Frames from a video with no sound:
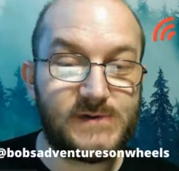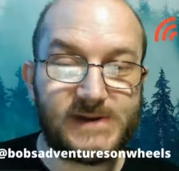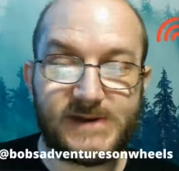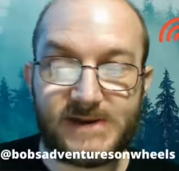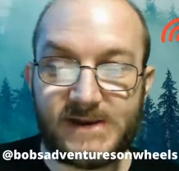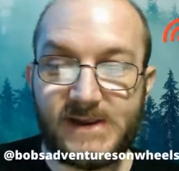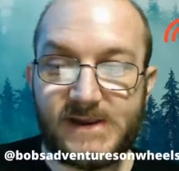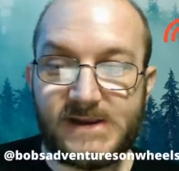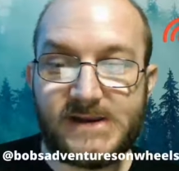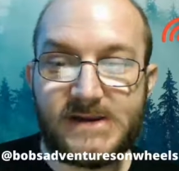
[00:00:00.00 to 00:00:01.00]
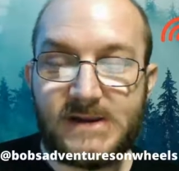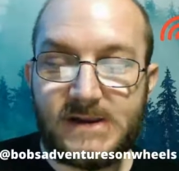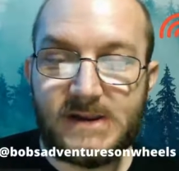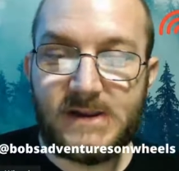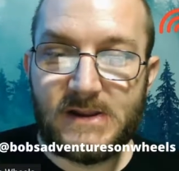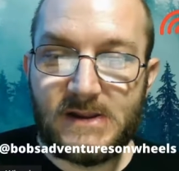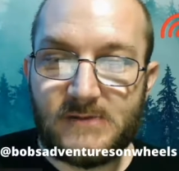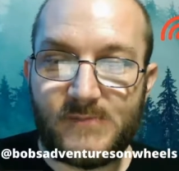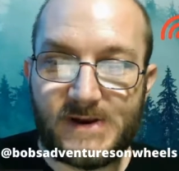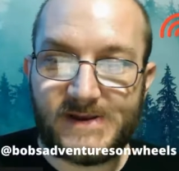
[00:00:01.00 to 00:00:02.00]
getting
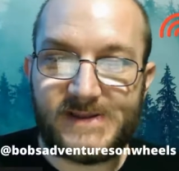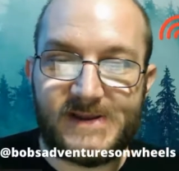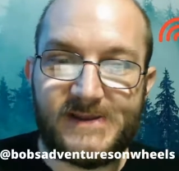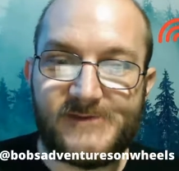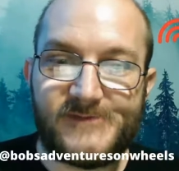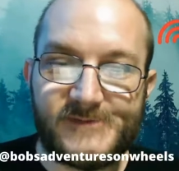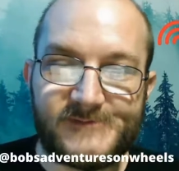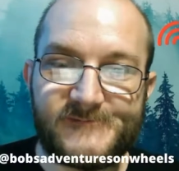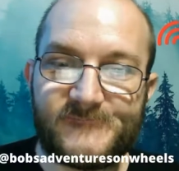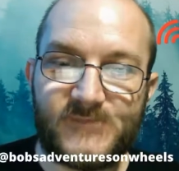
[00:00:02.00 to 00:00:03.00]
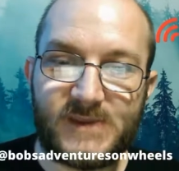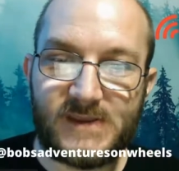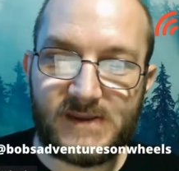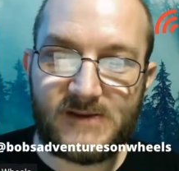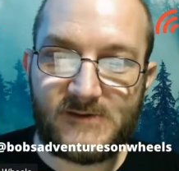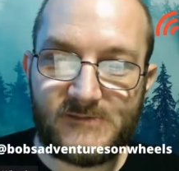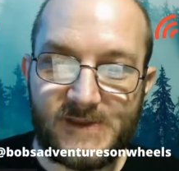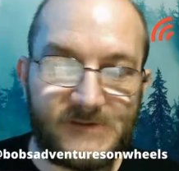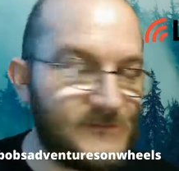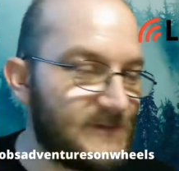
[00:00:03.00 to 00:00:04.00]
monetized and all
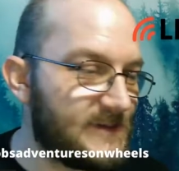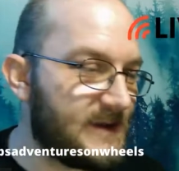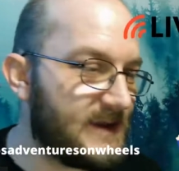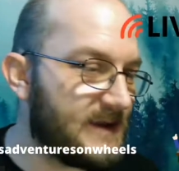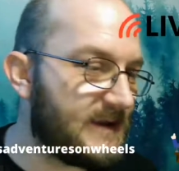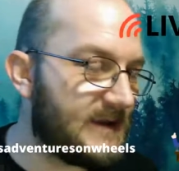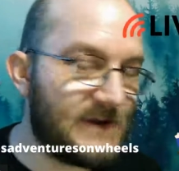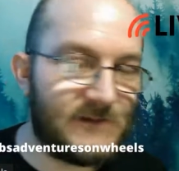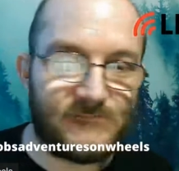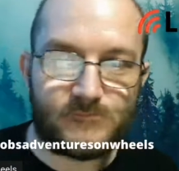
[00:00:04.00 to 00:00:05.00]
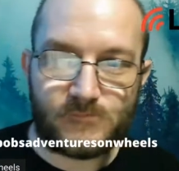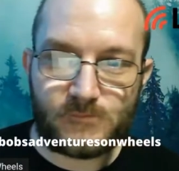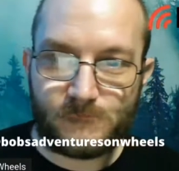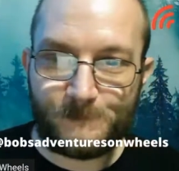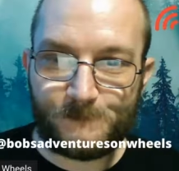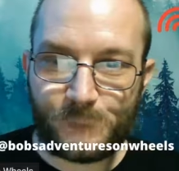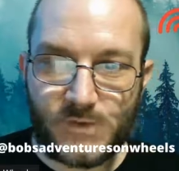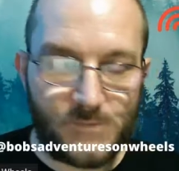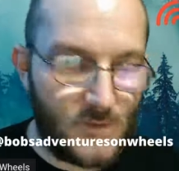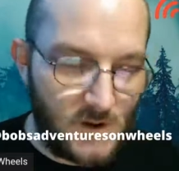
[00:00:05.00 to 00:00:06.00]
that. And
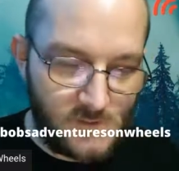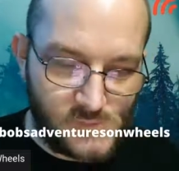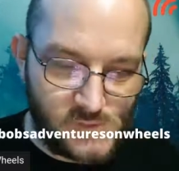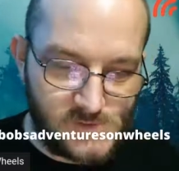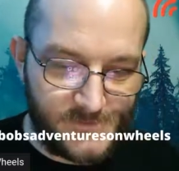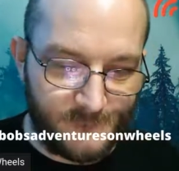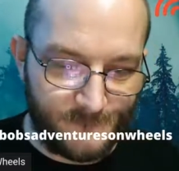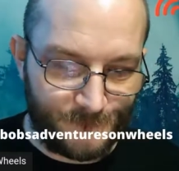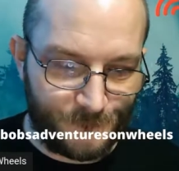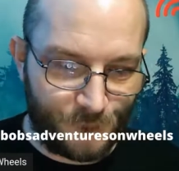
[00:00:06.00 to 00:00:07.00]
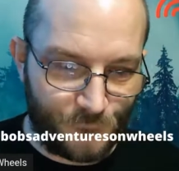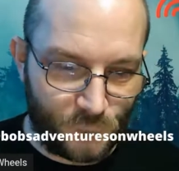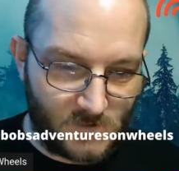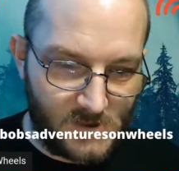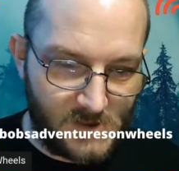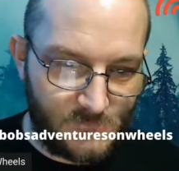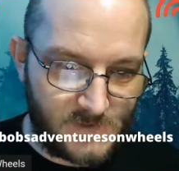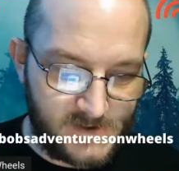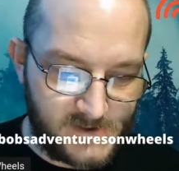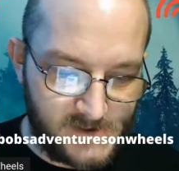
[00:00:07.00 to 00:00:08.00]
tomorrow morning, I'm
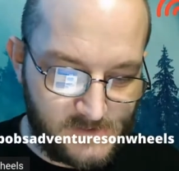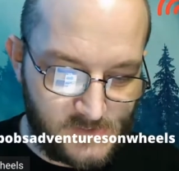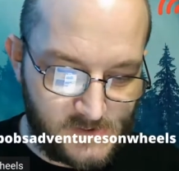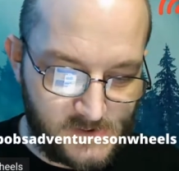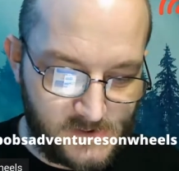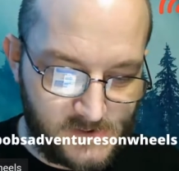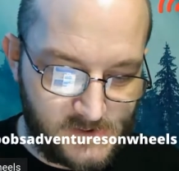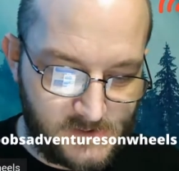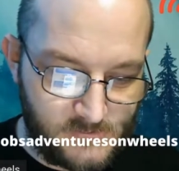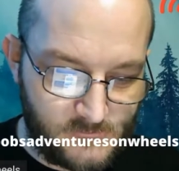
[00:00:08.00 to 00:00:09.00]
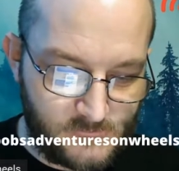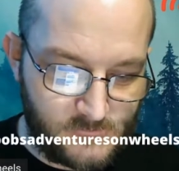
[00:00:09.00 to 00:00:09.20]
going to have on